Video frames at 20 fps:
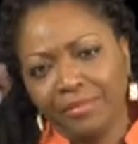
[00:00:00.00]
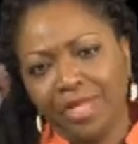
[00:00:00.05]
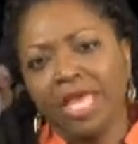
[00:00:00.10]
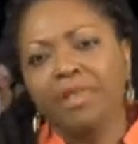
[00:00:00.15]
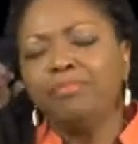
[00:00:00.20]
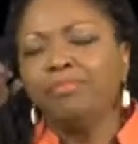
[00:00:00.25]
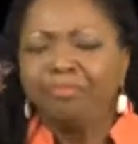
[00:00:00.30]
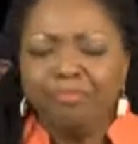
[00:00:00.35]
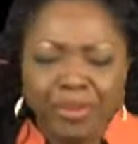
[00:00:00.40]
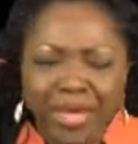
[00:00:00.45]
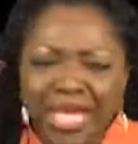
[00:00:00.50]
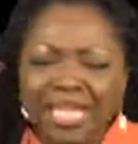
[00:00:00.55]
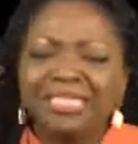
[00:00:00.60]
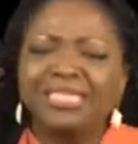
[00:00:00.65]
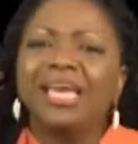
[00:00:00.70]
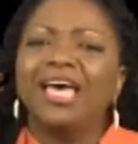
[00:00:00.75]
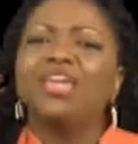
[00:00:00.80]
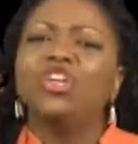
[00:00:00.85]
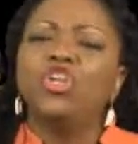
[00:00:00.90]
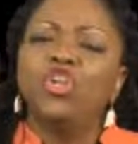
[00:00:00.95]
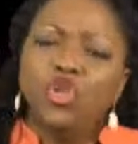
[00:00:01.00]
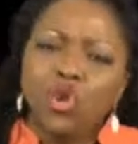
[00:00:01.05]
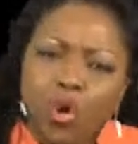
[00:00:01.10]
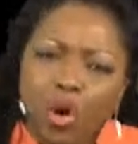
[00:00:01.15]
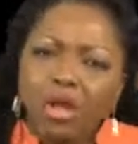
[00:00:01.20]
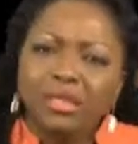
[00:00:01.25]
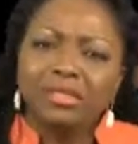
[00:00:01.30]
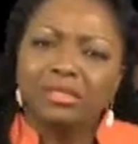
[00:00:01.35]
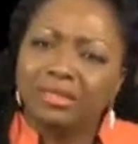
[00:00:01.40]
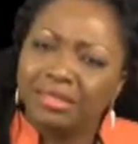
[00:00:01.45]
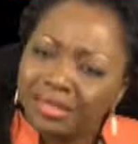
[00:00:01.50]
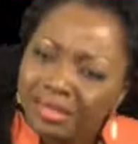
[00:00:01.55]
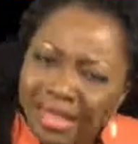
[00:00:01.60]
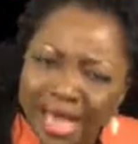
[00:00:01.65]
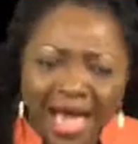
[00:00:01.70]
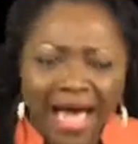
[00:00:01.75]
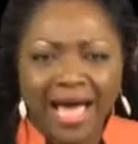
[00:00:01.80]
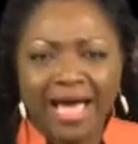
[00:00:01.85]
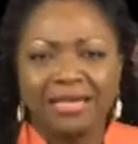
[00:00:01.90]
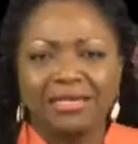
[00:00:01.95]
And Peter notes
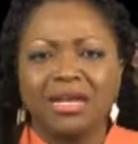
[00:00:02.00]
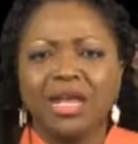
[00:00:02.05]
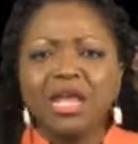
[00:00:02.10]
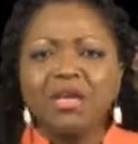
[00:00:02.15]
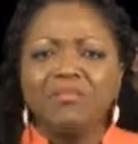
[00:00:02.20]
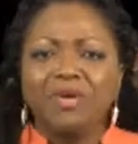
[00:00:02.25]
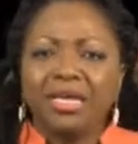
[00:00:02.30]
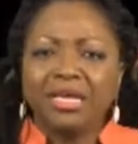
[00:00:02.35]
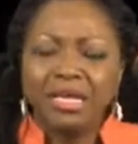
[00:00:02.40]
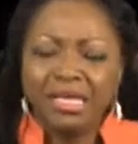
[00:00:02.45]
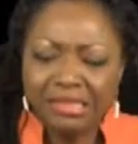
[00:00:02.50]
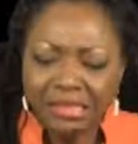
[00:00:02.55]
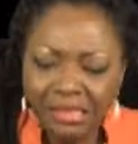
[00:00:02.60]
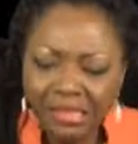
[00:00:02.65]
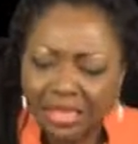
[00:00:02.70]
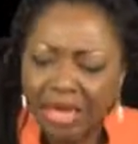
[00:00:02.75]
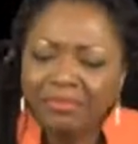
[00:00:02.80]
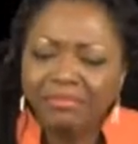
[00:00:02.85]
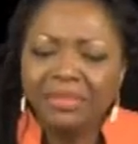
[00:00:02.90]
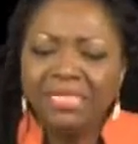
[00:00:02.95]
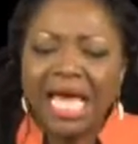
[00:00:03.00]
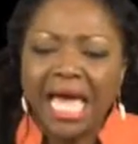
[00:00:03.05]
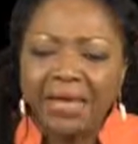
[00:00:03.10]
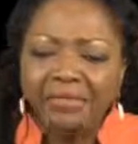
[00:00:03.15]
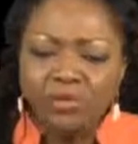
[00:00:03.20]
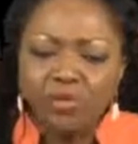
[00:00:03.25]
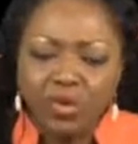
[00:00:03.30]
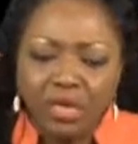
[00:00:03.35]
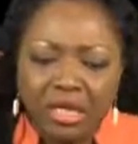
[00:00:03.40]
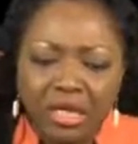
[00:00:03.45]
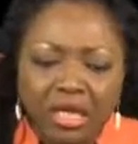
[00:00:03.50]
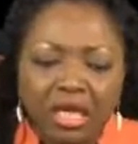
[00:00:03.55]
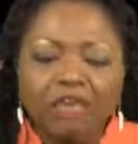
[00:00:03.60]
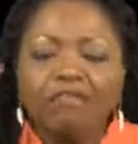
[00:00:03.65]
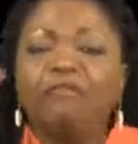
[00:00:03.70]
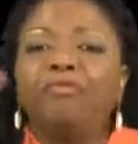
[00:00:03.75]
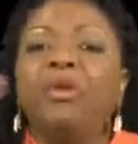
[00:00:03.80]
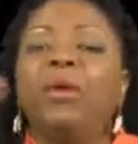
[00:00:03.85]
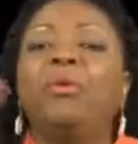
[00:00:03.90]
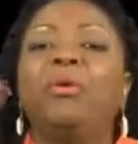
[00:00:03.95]
that because sometimes we
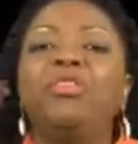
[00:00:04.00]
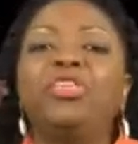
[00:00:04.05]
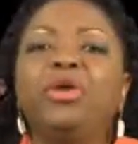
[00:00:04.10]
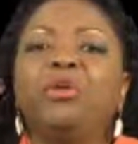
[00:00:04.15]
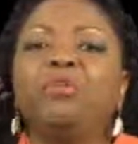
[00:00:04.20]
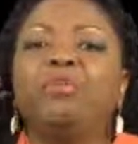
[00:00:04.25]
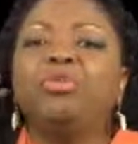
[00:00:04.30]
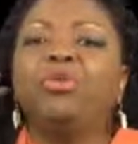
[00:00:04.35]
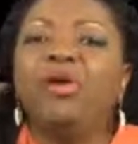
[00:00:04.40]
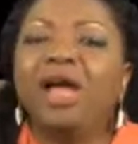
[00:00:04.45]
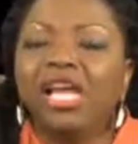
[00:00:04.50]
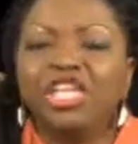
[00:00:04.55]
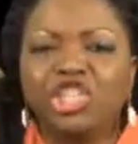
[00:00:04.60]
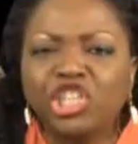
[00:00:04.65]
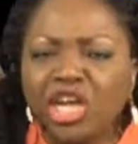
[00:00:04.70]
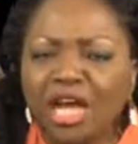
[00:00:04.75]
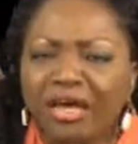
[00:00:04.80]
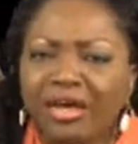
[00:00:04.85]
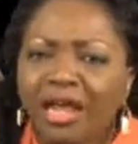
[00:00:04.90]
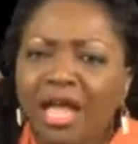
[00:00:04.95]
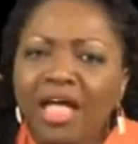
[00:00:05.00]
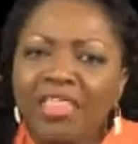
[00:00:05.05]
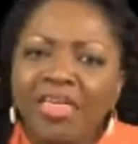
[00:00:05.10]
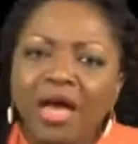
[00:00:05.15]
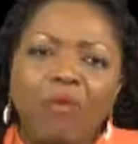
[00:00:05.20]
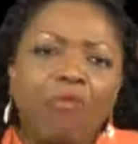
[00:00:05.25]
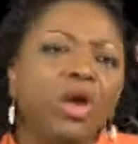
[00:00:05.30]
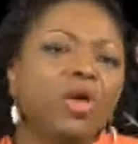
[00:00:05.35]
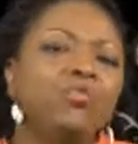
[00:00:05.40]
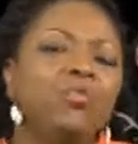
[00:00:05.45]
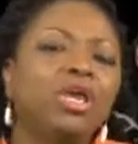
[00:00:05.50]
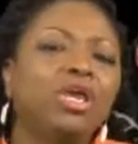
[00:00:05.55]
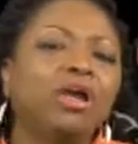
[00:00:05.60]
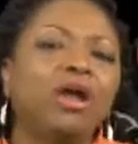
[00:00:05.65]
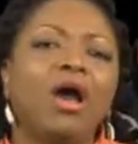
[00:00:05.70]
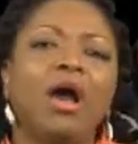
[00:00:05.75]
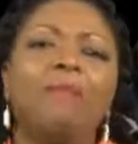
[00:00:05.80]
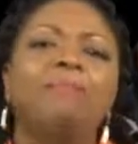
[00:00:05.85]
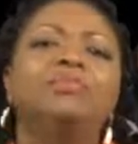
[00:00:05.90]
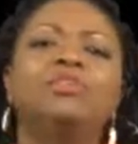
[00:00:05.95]
give people the impression that when we
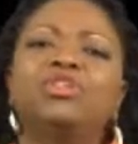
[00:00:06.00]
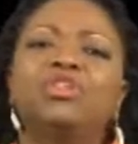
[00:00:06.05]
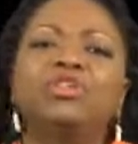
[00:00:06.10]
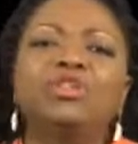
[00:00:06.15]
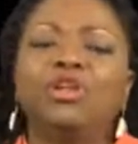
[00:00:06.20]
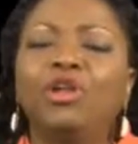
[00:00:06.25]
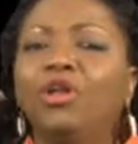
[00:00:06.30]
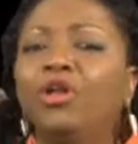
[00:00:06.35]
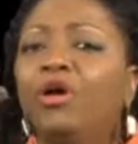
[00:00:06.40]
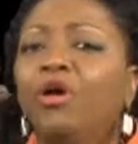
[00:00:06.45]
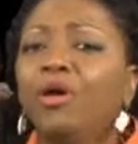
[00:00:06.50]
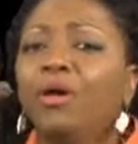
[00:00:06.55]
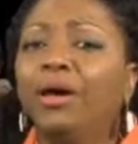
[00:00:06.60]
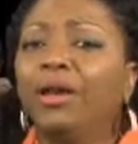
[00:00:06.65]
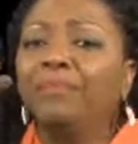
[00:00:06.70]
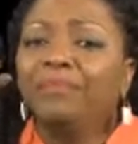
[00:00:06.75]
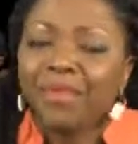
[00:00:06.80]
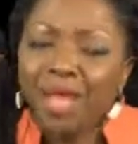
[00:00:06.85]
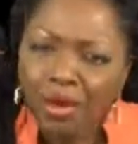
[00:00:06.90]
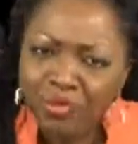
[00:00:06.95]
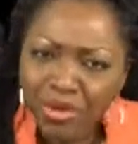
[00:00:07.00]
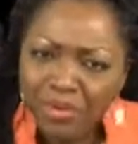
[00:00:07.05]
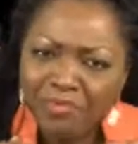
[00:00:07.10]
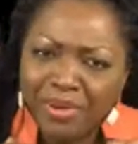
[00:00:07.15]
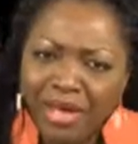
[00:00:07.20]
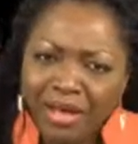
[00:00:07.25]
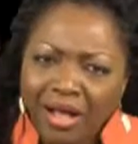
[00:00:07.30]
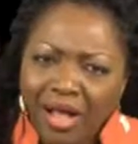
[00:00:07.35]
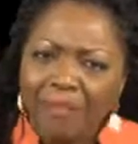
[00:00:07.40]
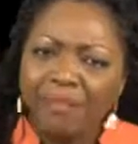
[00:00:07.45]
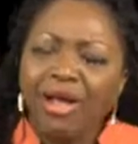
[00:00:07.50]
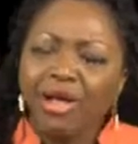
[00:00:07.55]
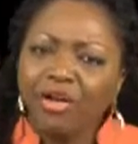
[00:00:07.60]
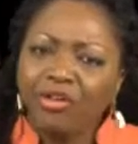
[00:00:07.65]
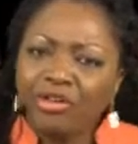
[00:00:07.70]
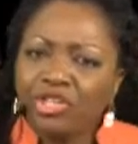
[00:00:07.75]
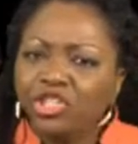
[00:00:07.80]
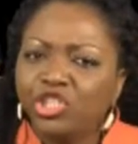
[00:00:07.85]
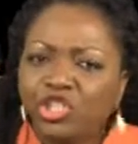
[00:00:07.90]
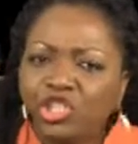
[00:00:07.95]
come to the Lord and we become a
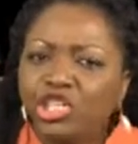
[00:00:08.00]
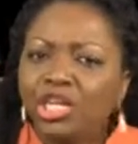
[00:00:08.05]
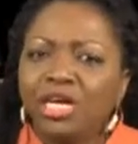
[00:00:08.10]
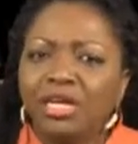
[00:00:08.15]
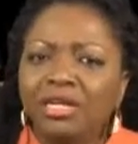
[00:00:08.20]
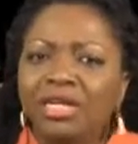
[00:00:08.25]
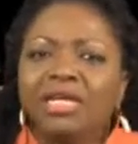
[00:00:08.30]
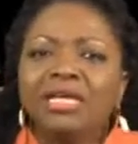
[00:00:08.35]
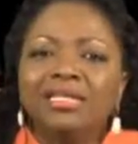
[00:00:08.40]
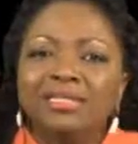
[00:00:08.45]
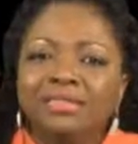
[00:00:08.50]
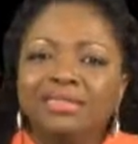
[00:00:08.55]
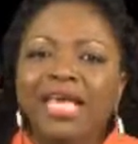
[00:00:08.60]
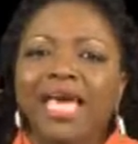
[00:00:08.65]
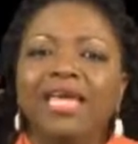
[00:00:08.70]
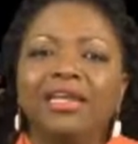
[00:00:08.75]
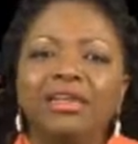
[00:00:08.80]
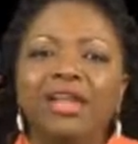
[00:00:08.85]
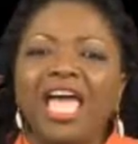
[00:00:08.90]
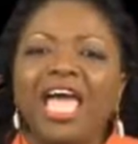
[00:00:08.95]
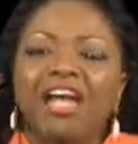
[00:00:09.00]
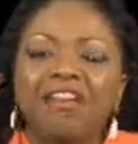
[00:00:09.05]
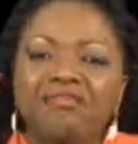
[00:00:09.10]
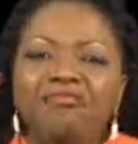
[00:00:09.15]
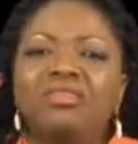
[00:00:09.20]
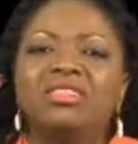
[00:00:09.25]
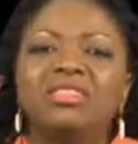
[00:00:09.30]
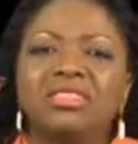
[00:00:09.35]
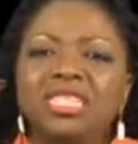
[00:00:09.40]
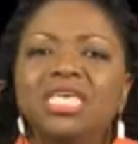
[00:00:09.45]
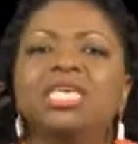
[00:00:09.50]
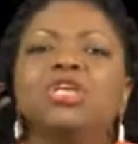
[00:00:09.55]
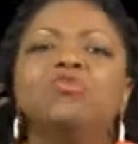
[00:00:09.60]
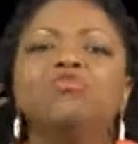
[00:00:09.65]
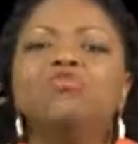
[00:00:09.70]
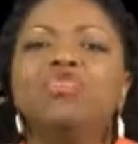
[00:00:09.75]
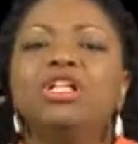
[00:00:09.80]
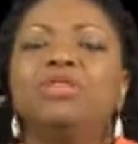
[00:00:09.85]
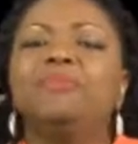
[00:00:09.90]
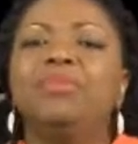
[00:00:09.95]
Christian, then
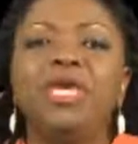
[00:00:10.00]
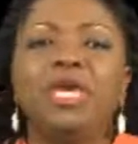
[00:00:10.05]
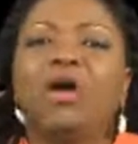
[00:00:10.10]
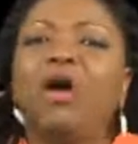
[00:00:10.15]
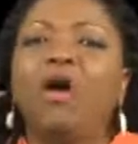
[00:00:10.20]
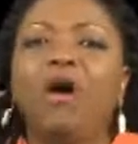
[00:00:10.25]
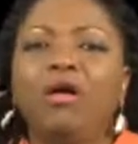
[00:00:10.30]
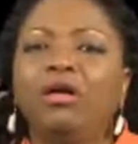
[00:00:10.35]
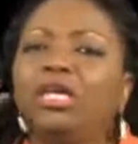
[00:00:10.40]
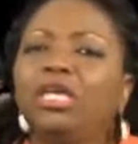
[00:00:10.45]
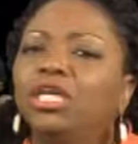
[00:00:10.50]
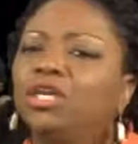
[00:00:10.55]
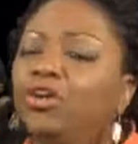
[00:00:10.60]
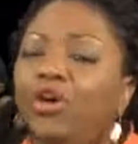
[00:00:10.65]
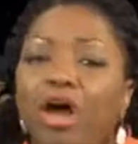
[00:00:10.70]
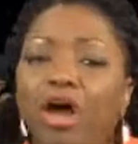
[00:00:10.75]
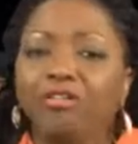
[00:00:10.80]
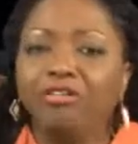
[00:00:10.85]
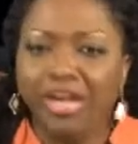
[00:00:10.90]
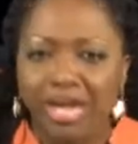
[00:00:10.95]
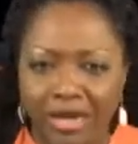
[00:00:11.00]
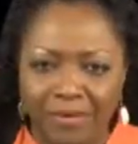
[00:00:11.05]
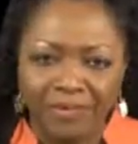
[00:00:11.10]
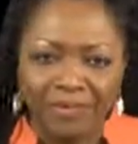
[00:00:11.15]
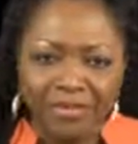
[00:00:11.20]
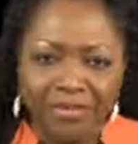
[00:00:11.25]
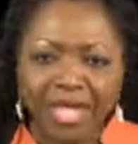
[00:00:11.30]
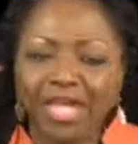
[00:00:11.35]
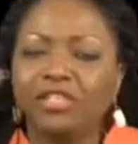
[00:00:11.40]
everything will be hunky-dory.